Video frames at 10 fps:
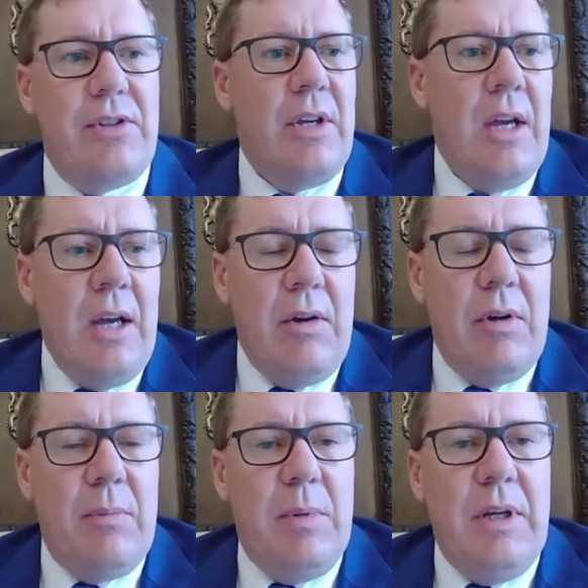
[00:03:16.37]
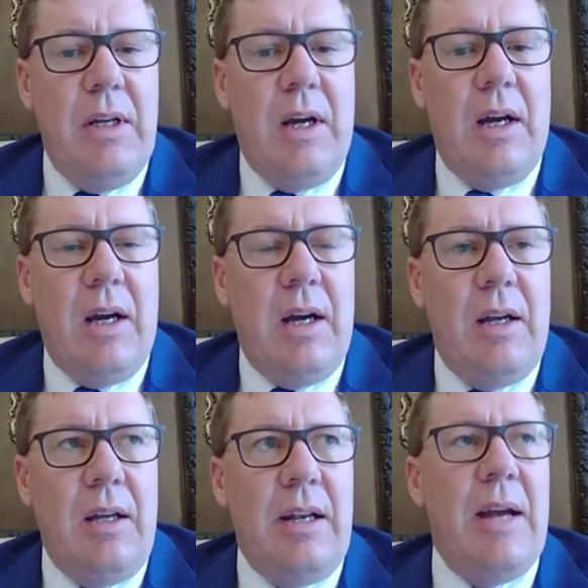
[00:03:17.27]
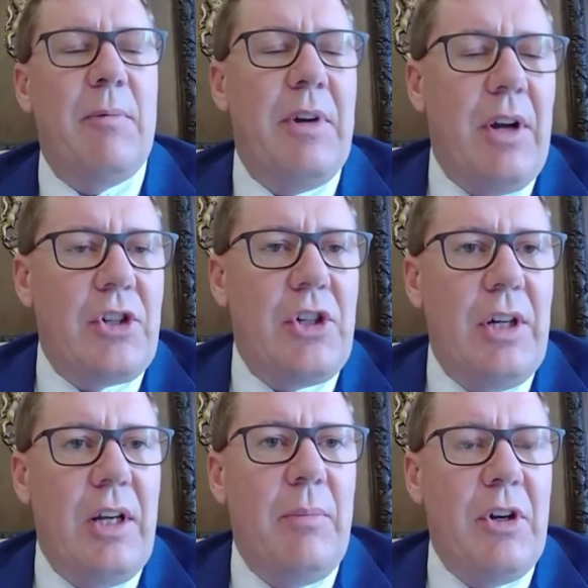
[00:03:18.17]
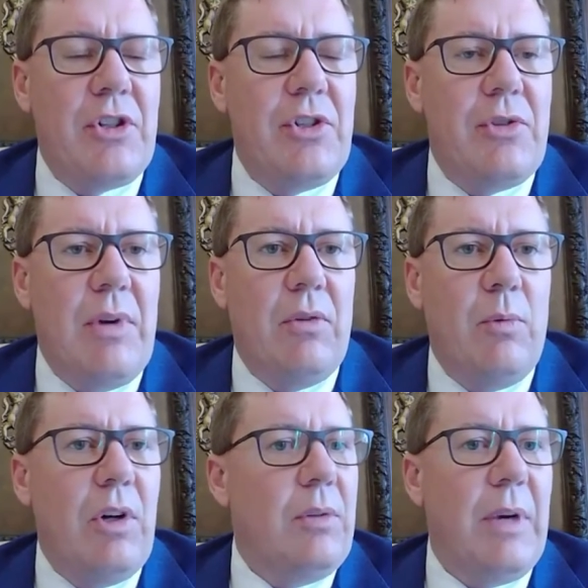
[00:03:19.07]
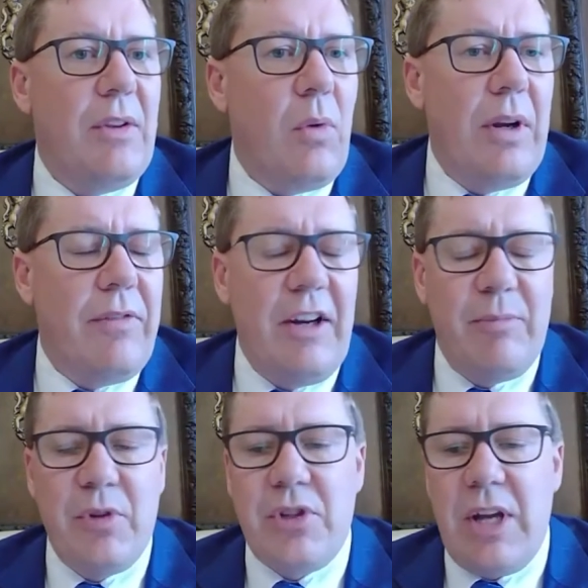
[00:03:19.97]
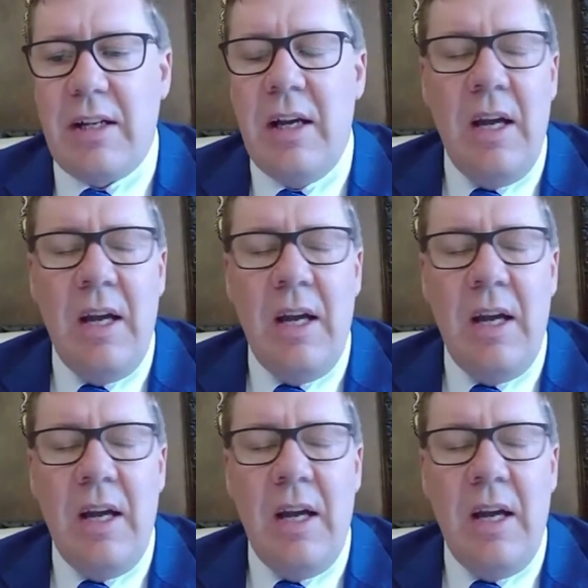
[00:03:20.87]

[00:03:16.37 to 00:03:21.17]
it would be a net reduction in emissions around the world by 25%.